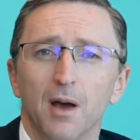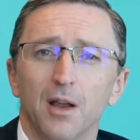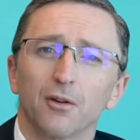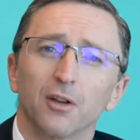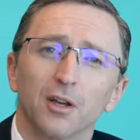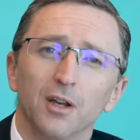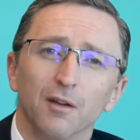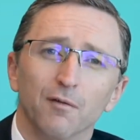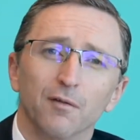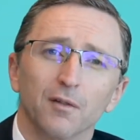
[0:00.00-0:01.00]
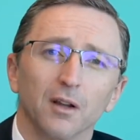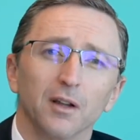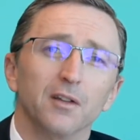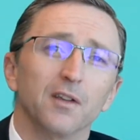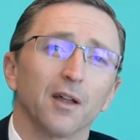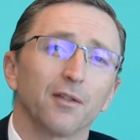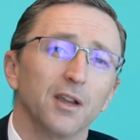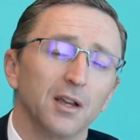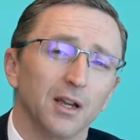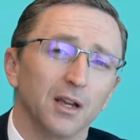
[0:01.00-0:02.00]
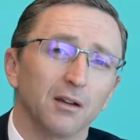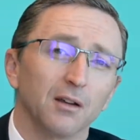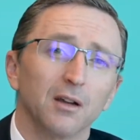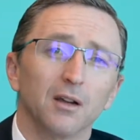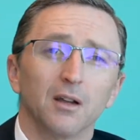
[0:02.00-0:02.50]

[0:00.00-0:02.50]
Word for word: Matt O'Keefe leads our thinking